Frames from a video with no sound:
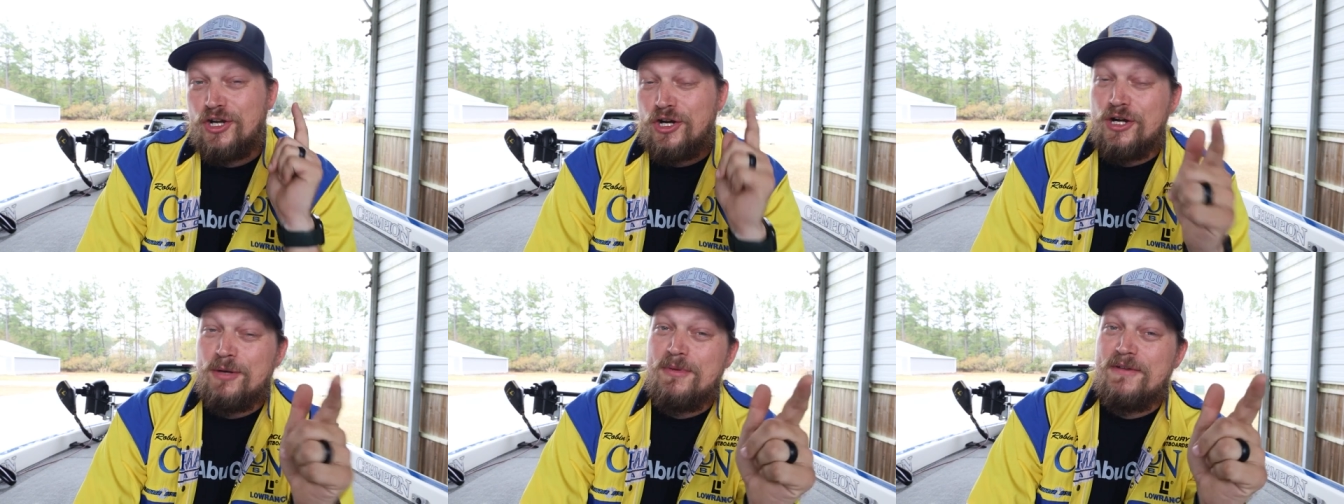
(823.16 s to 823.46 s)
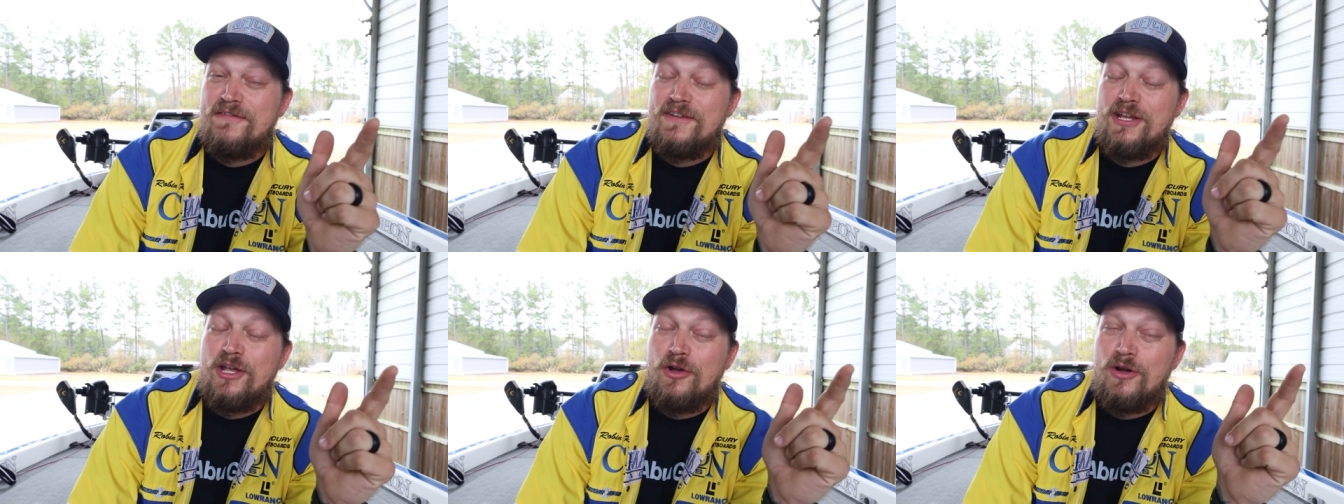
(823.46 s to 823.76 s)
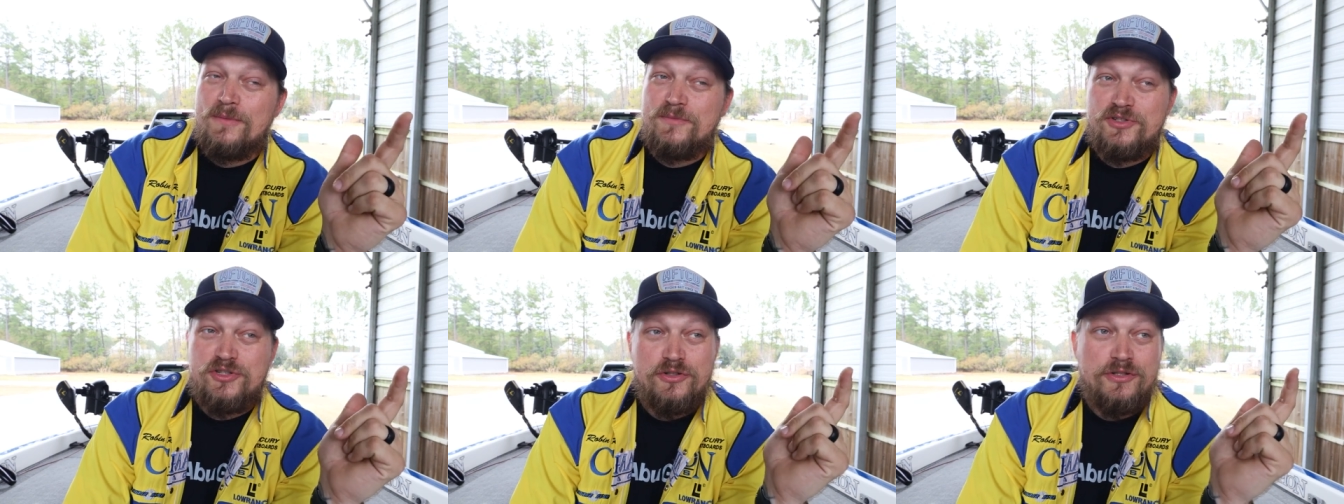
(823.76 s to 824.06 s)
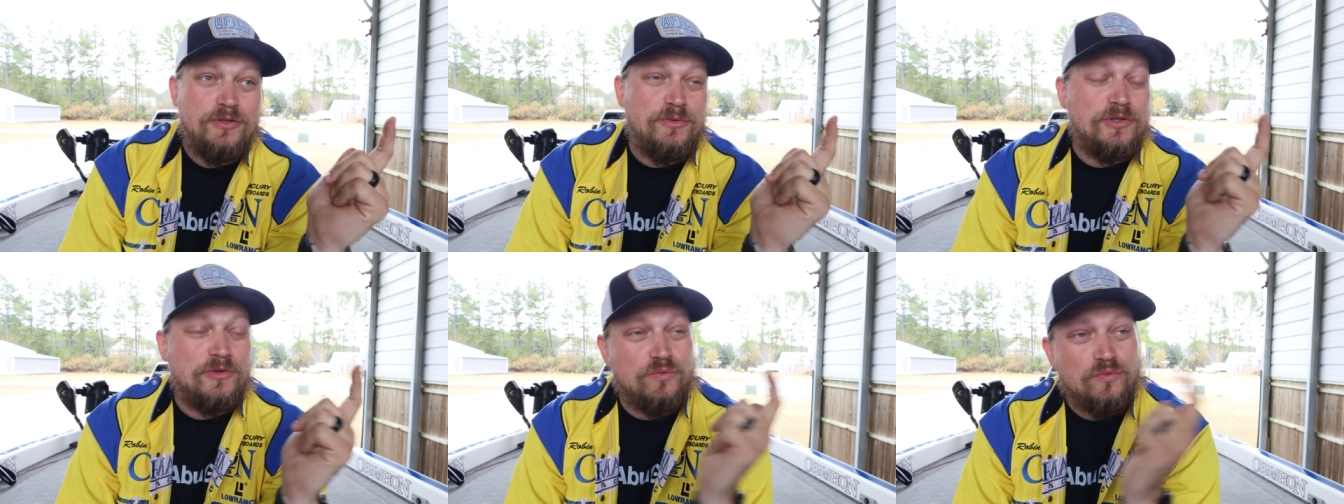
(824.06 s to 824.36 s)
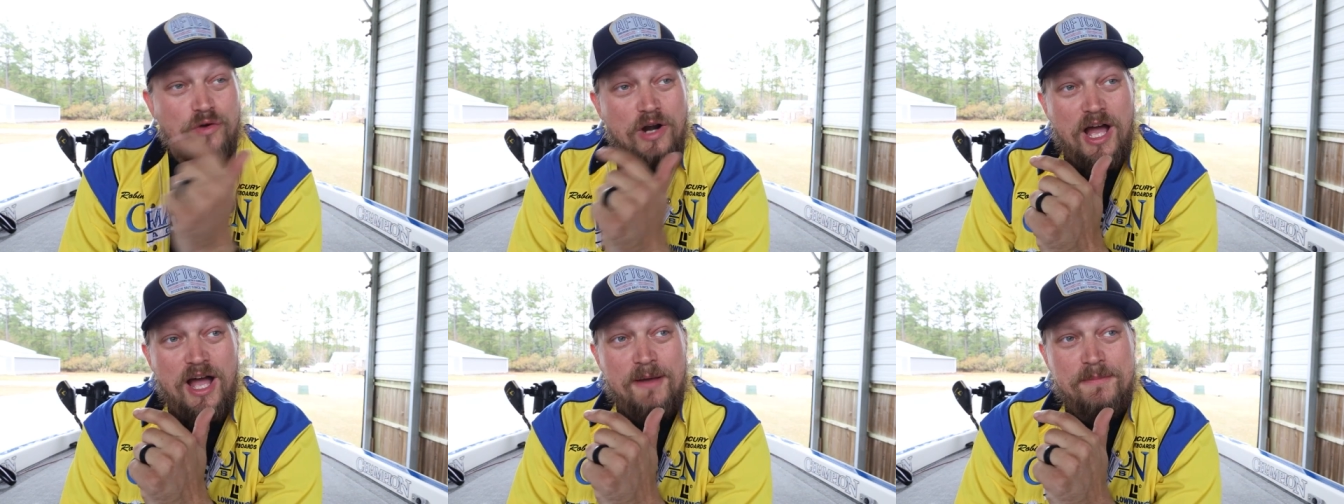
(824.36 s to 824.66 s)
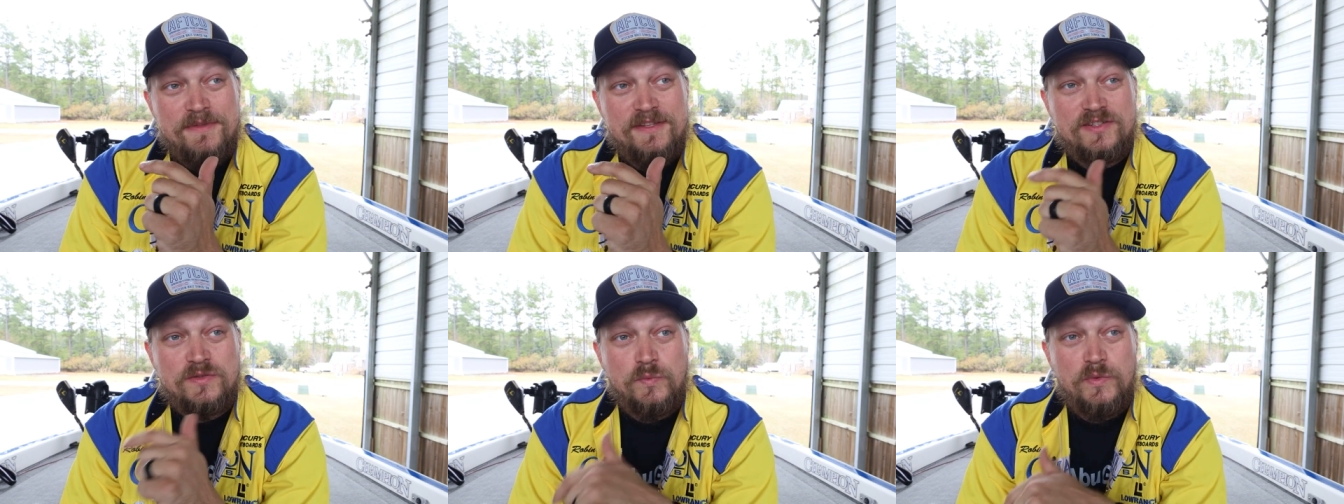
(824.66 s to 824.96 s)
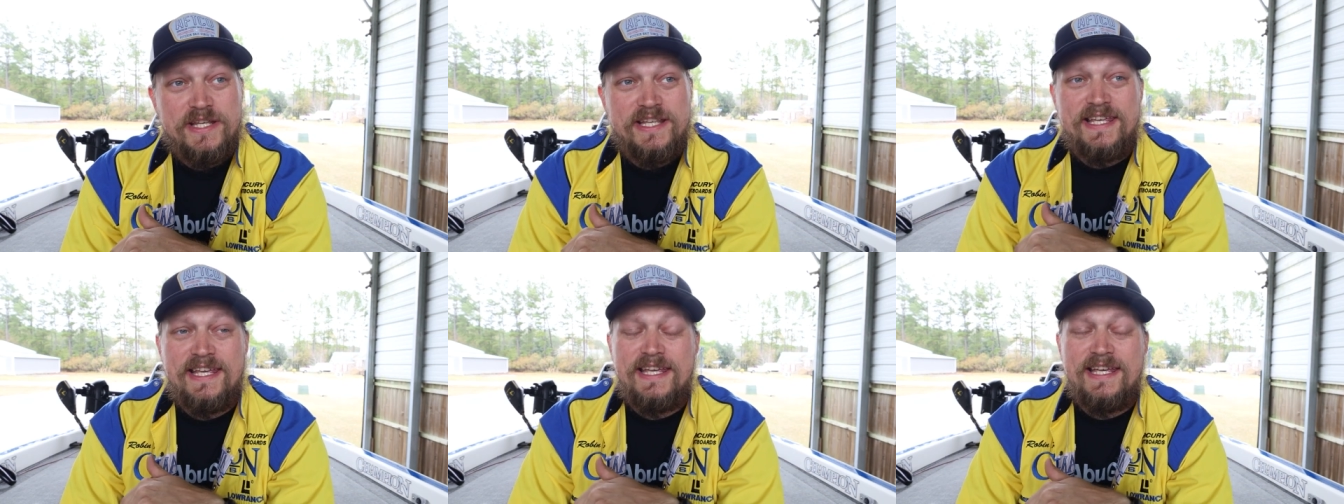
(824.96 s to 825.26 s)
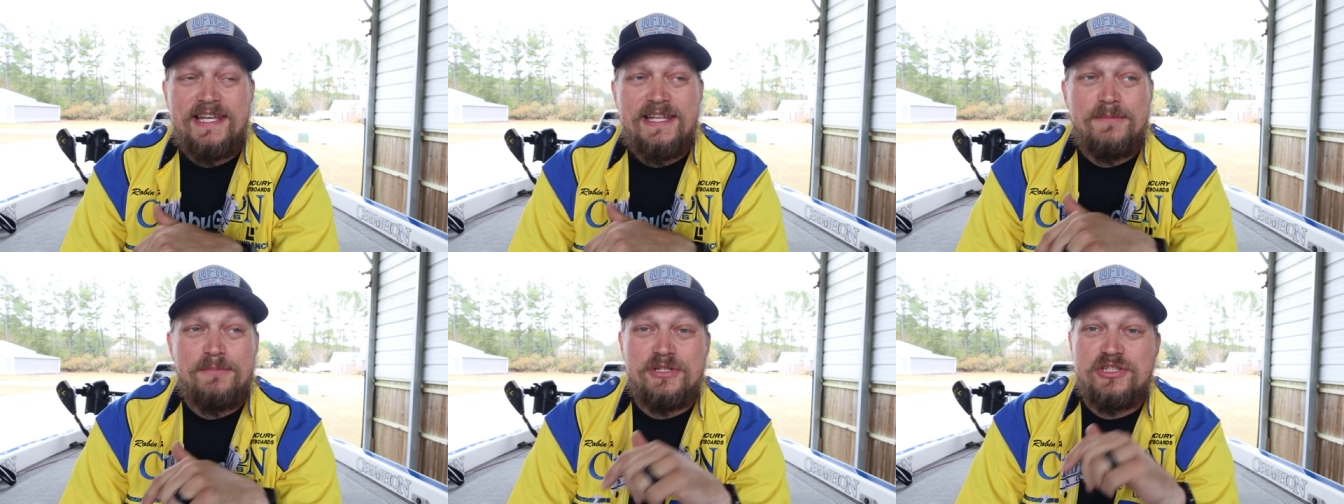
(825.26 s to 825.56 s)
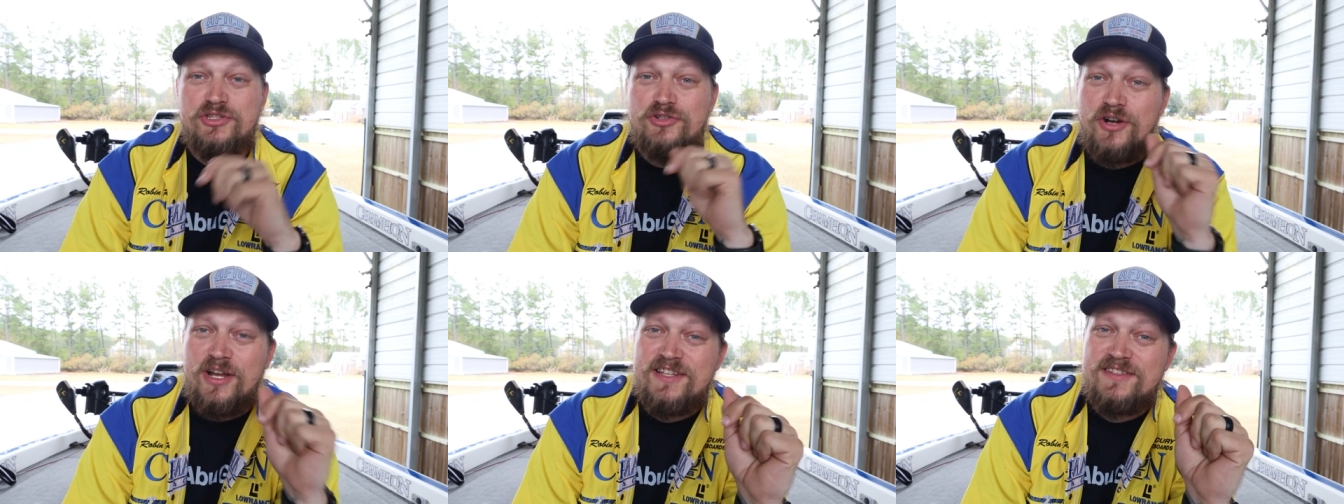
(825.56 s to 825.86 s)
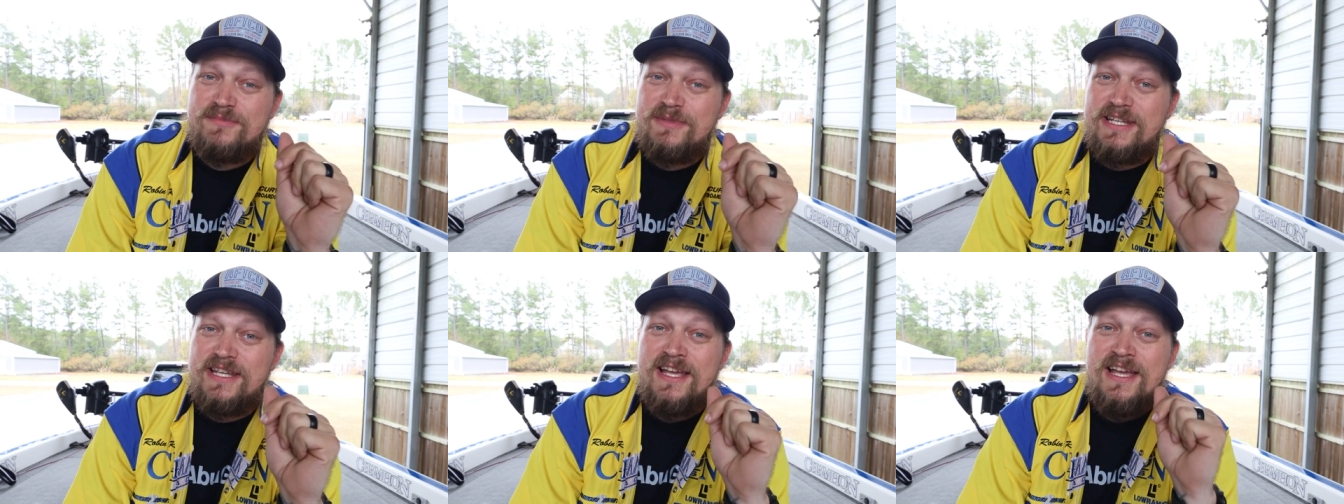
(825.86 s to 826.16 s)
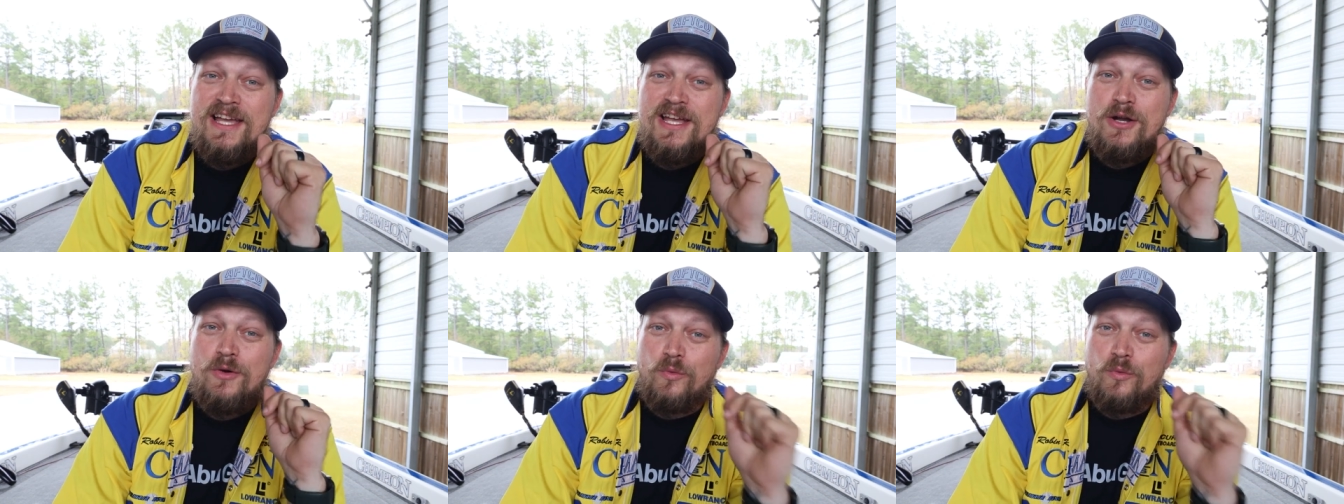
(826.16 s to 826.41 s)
tournament video I'm shooting with Rob this weekend, but trust me,